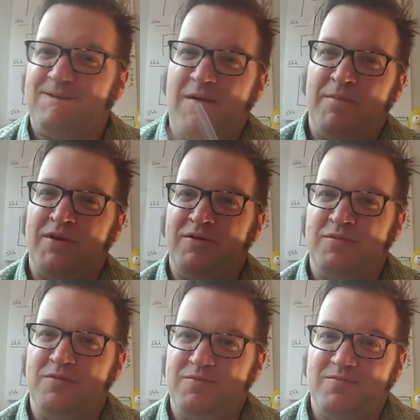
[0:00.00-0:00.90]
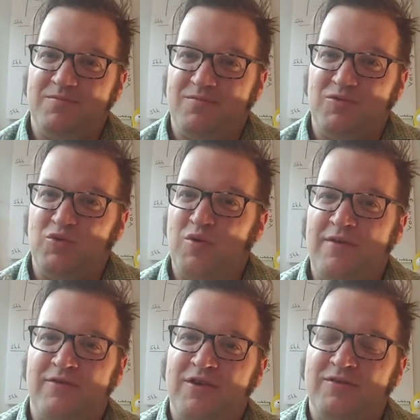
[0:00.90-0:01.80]
I bet
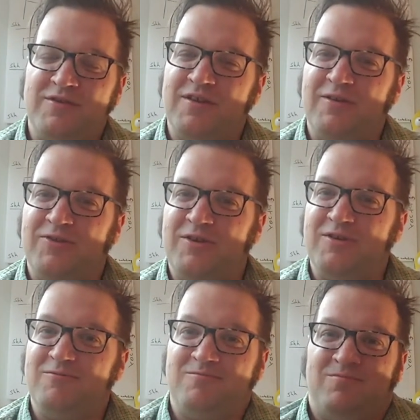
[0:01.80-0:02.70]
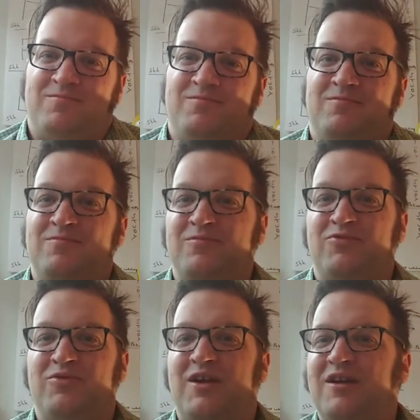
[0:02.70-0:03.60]
whoever else is out there,
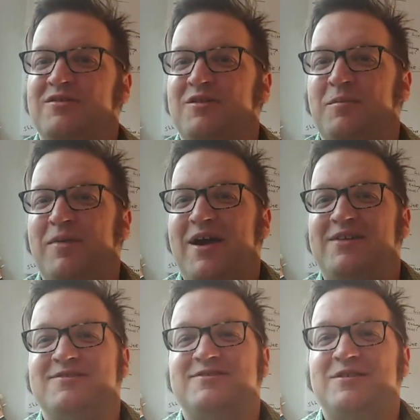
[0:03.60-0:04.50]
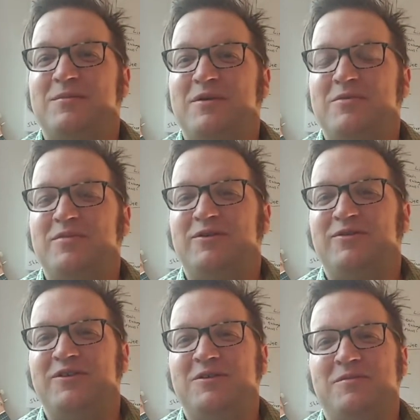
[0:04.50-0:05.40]
they got something bad to say about me or
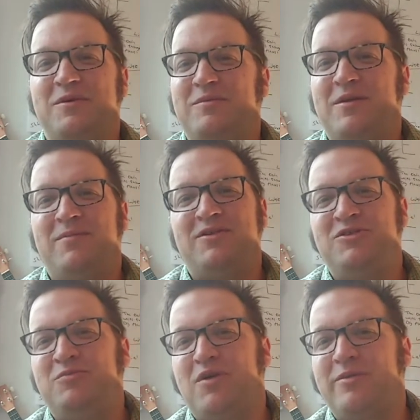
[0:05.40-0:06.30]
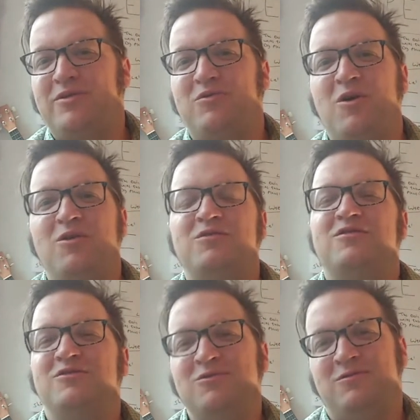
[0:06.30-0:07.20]
think about me. I bet you probably are wrong
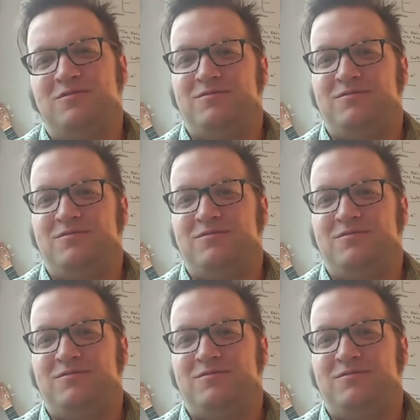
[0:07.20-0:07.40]
too.